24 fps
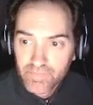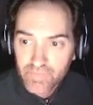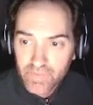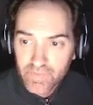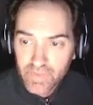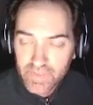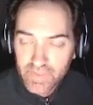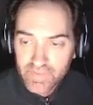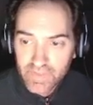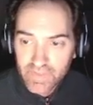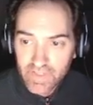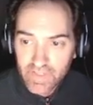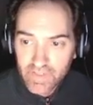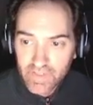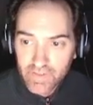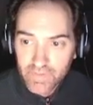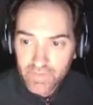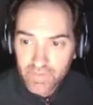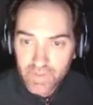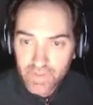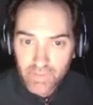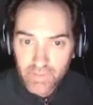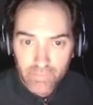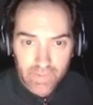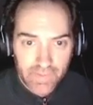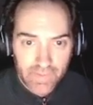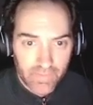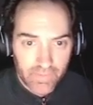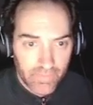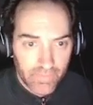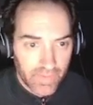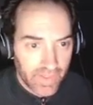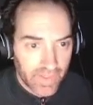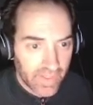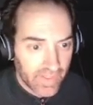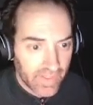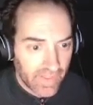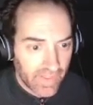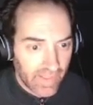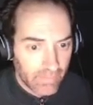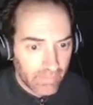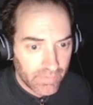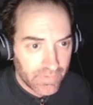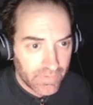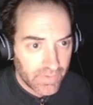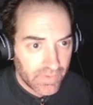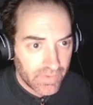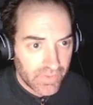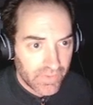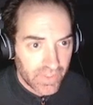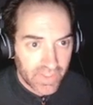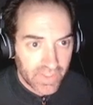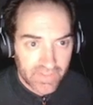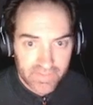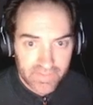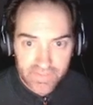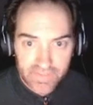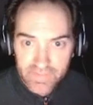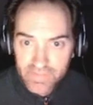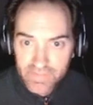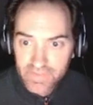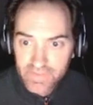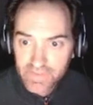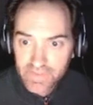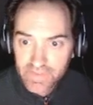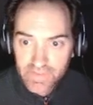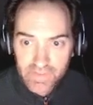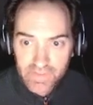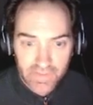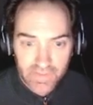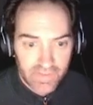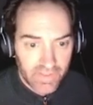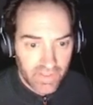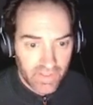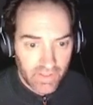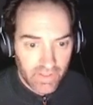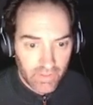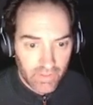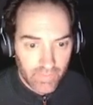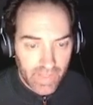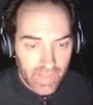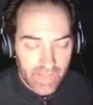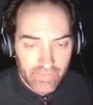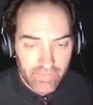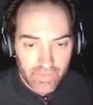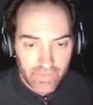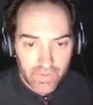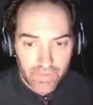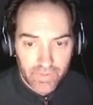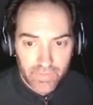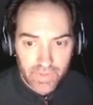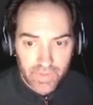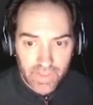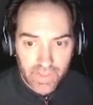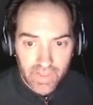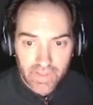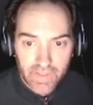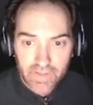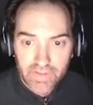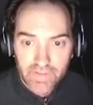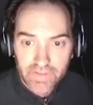Let's get it going. By the way, Apple IIGS, here we have a GUI,